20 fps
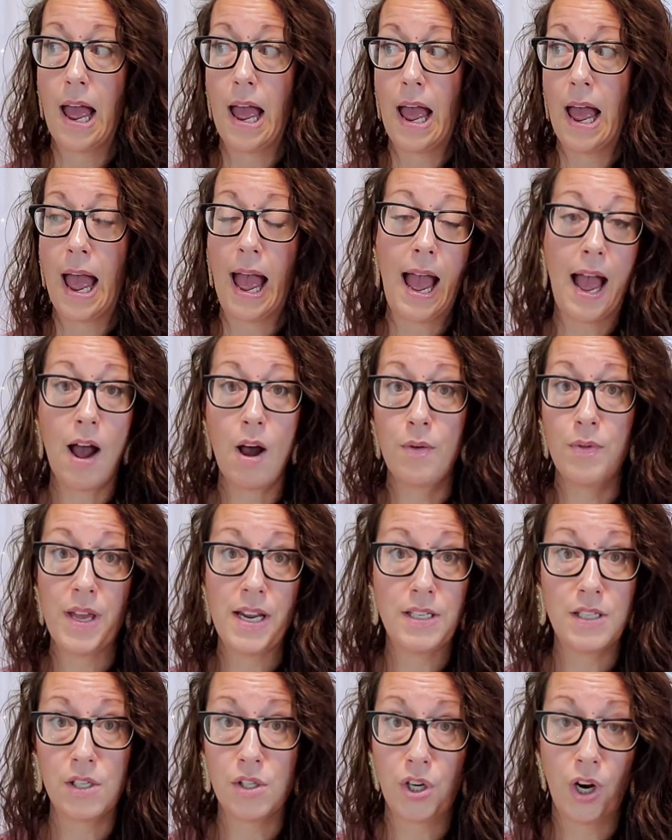how
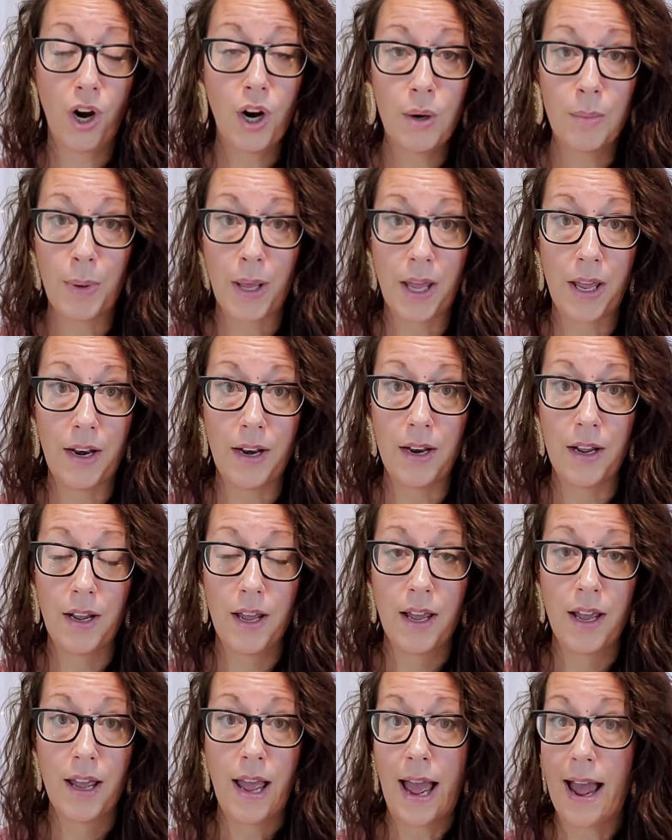they determine
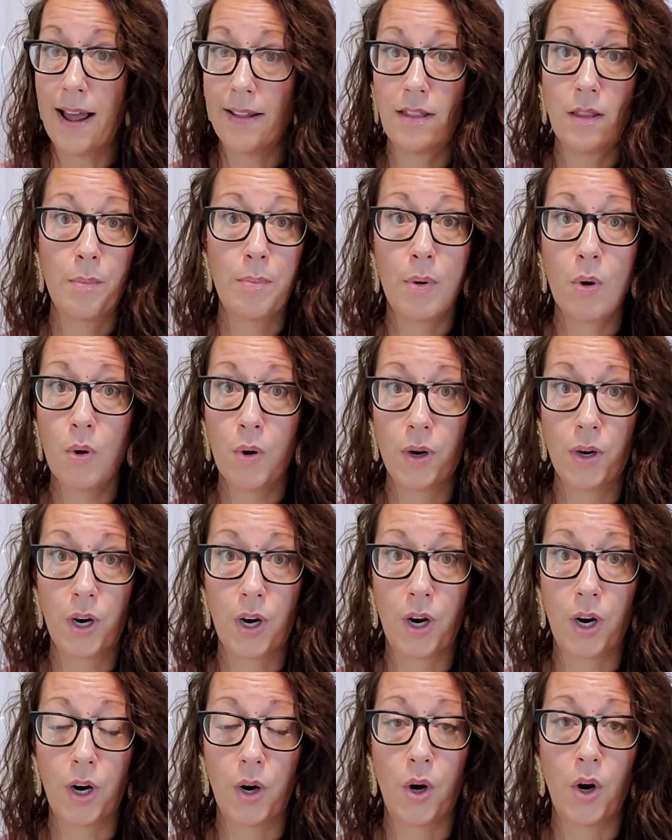at the
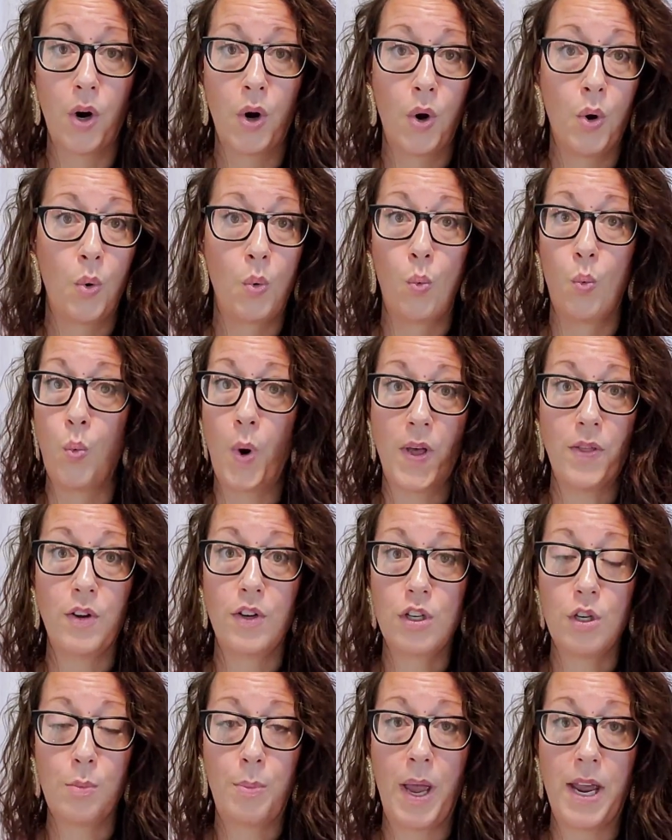border whether
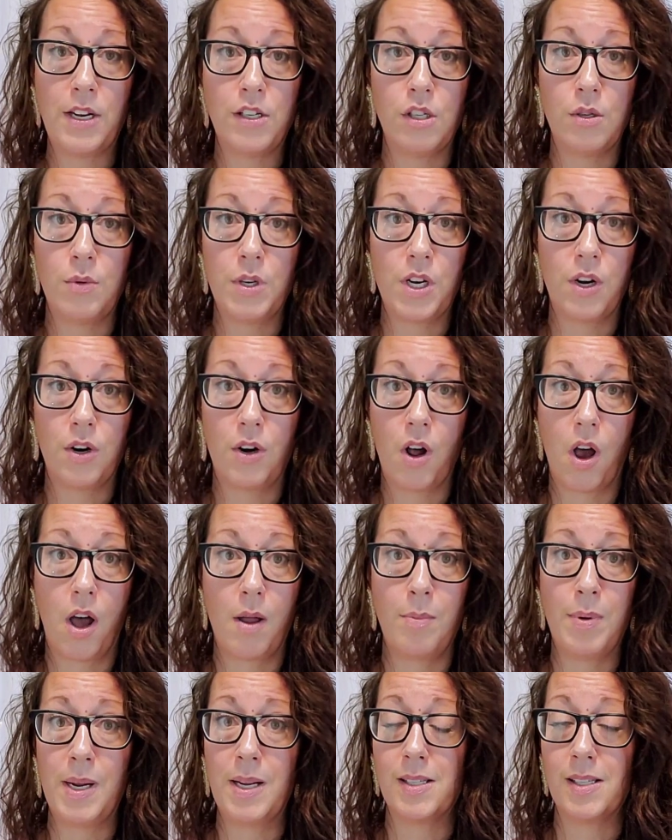you pay duty or
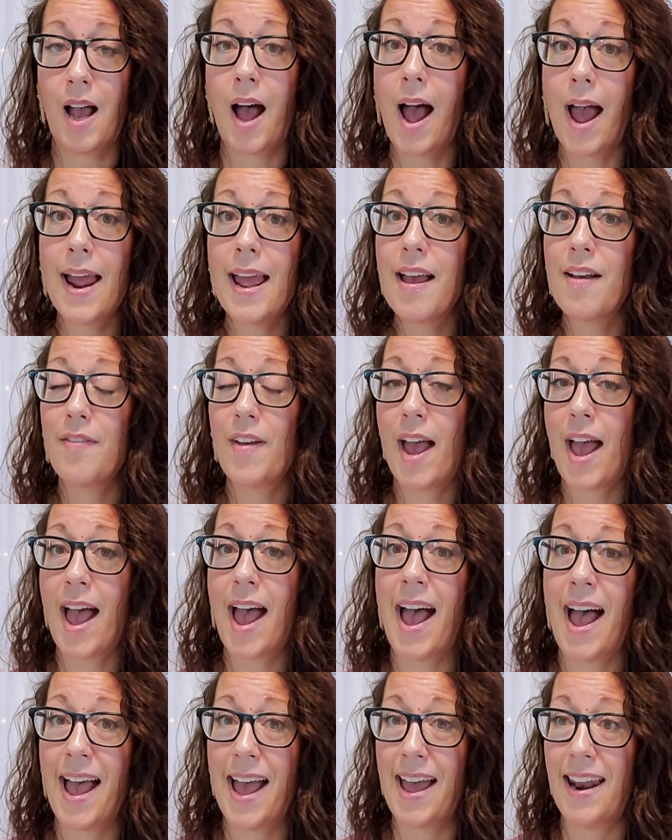not, because I have
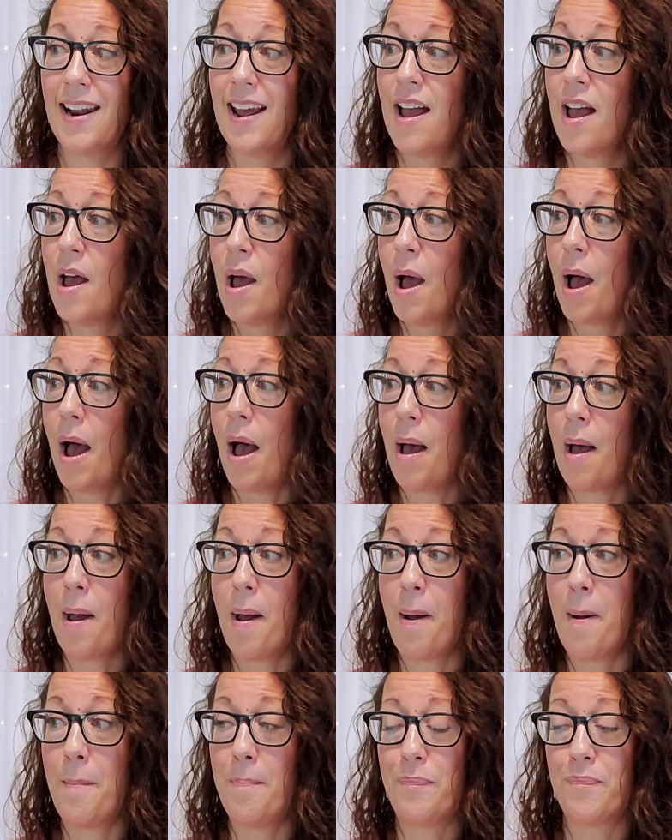had
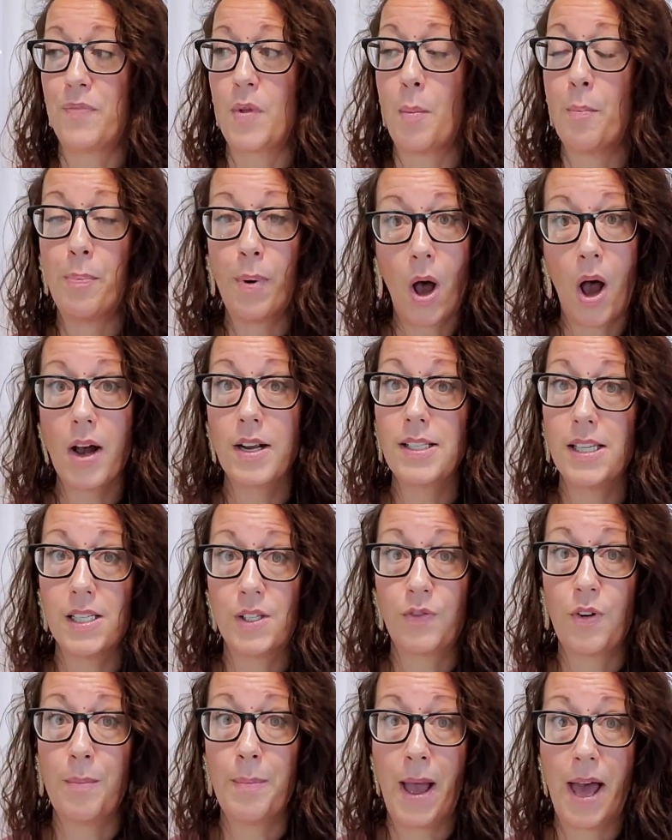boxes
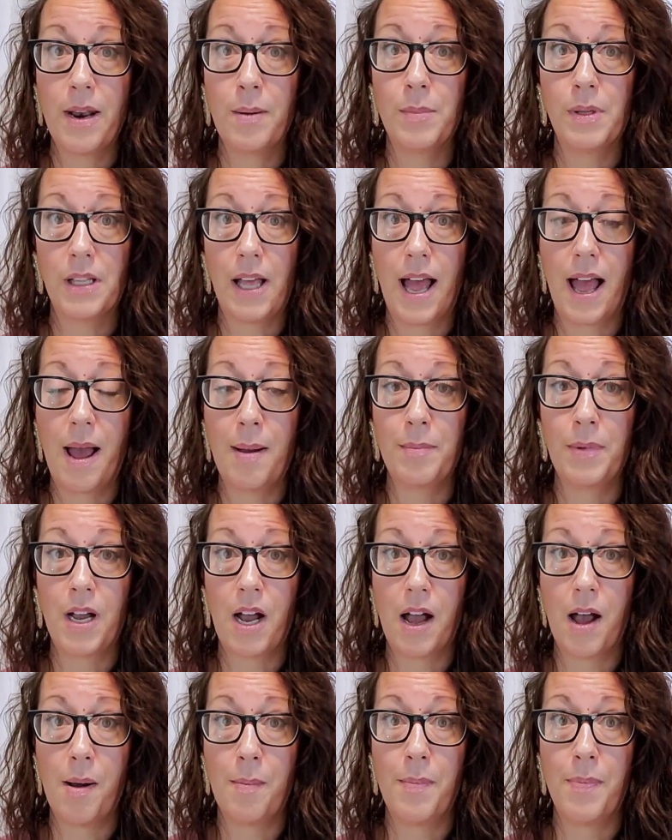from Madam Glam
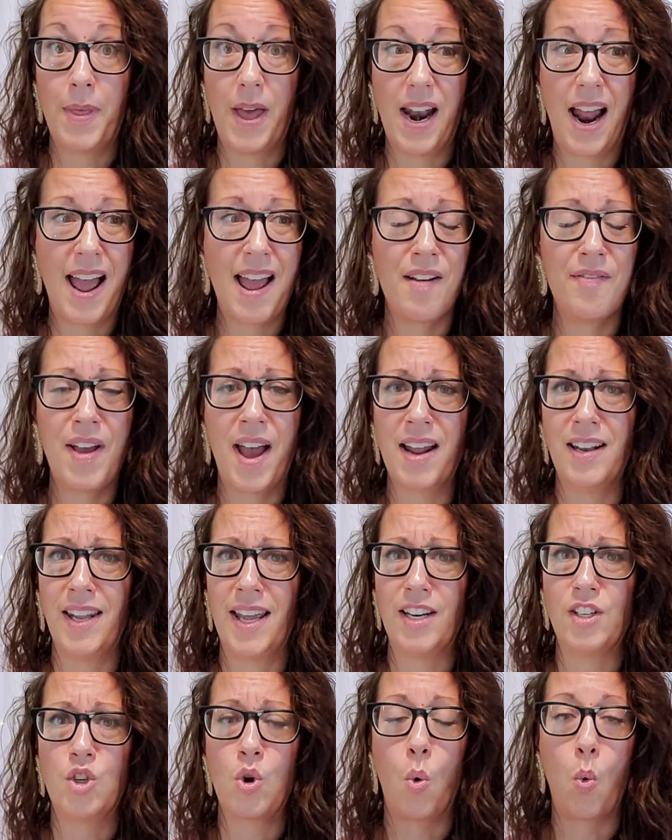come that I have had
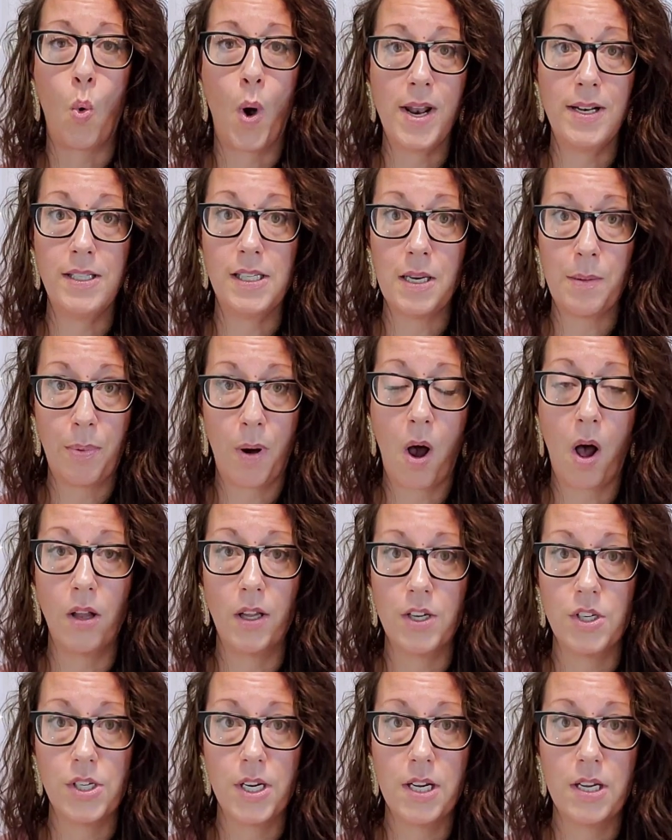like 20
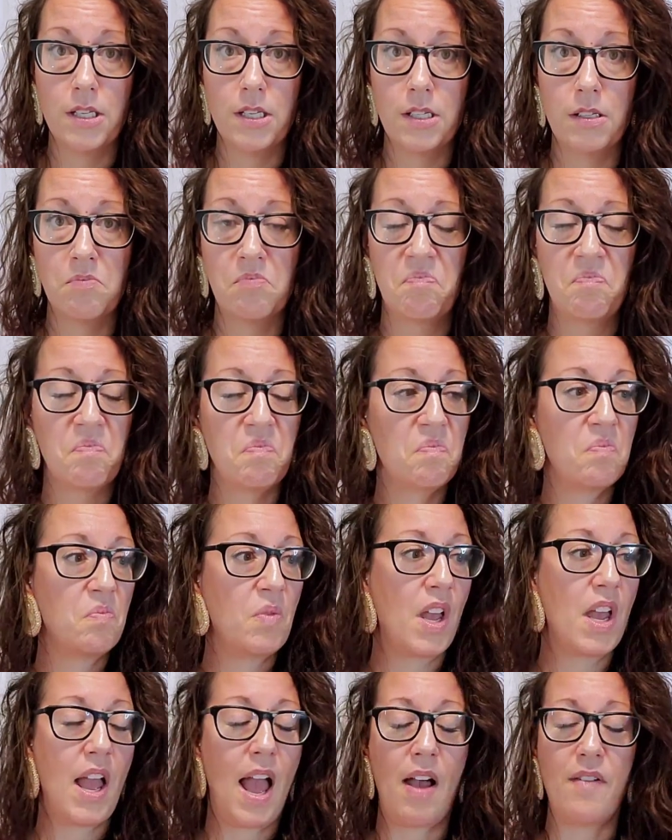polishes,
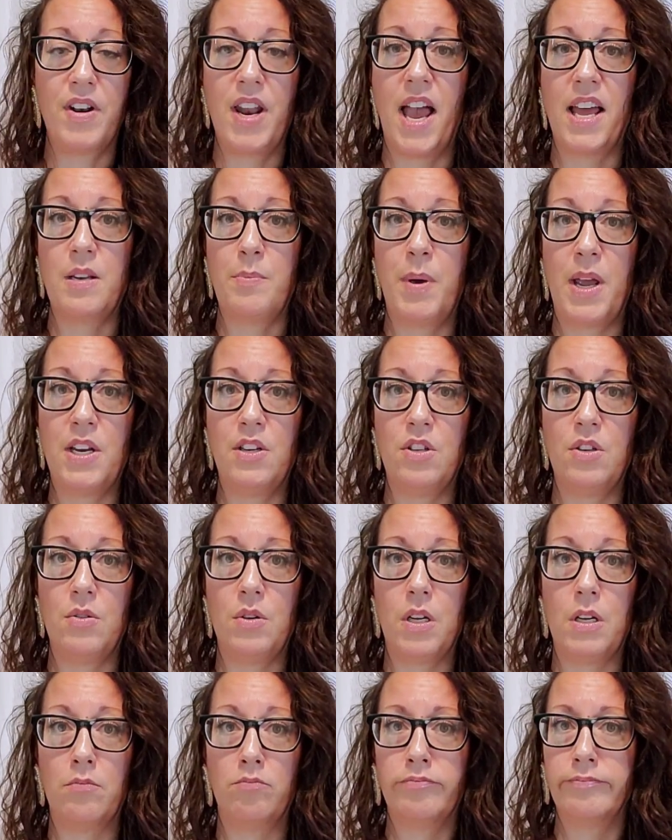haven't had to pay
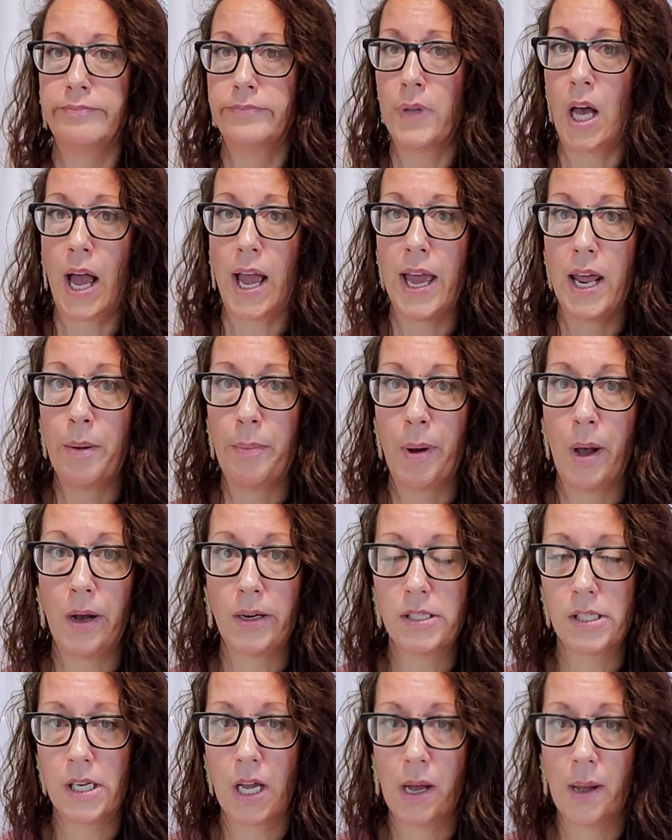duty. I had a
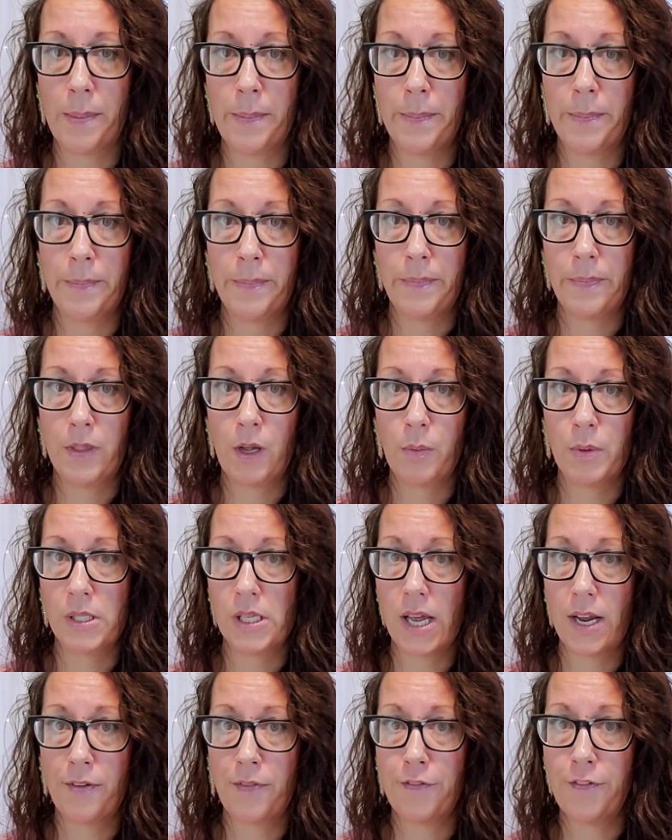box come, there was
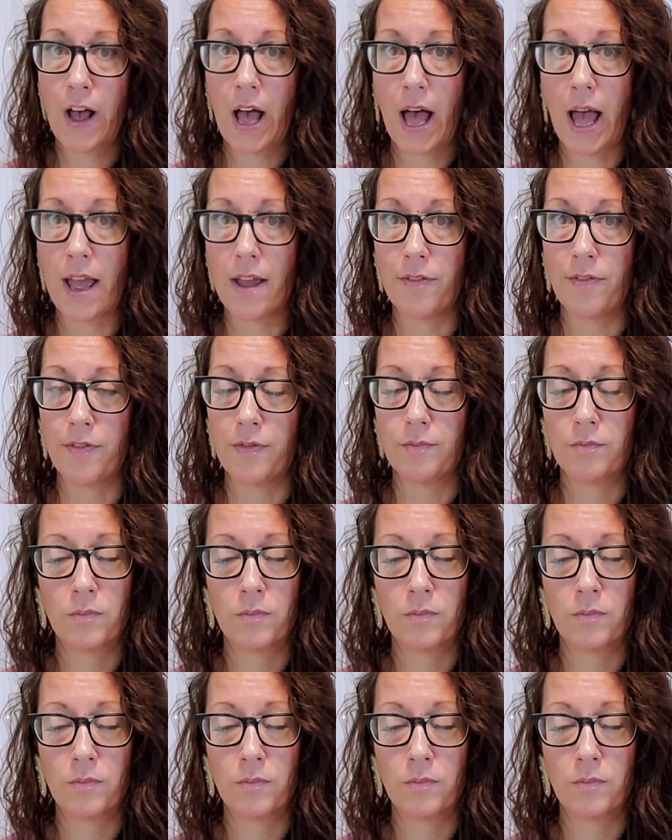like 5.